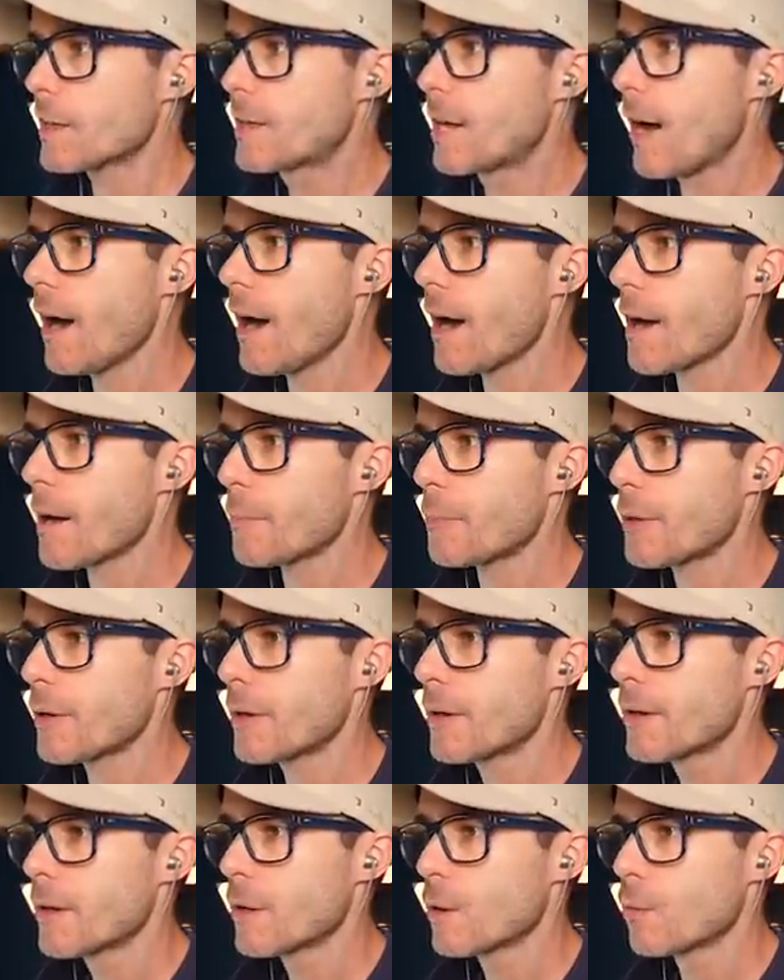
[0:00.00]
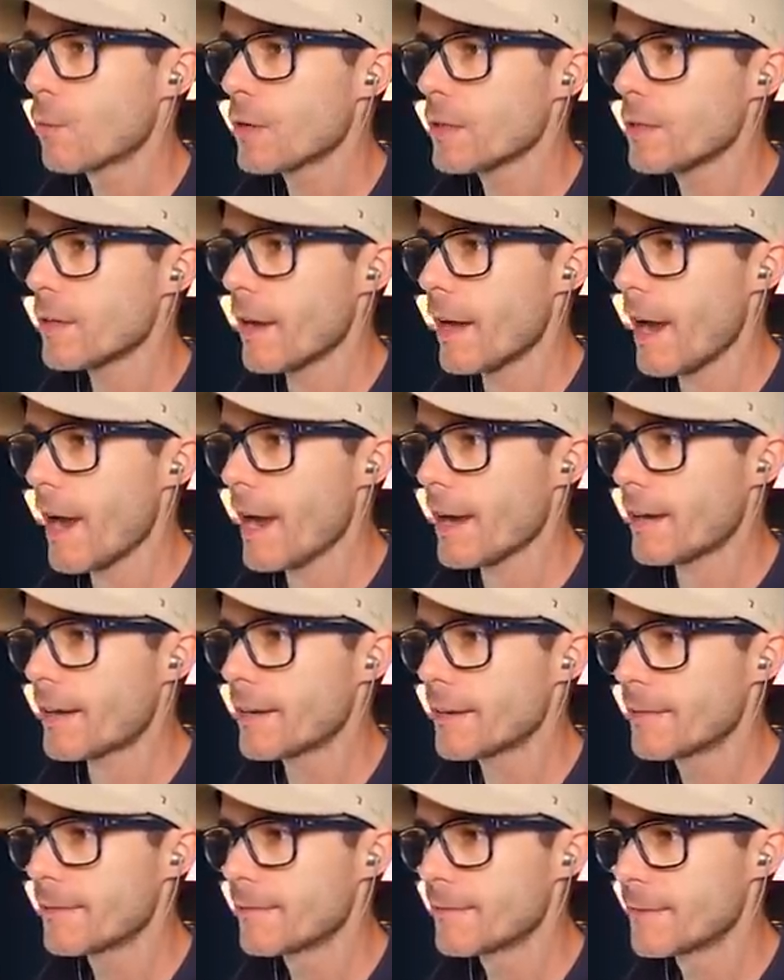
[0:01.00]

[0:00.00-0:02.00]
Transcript: a cop! What the heck?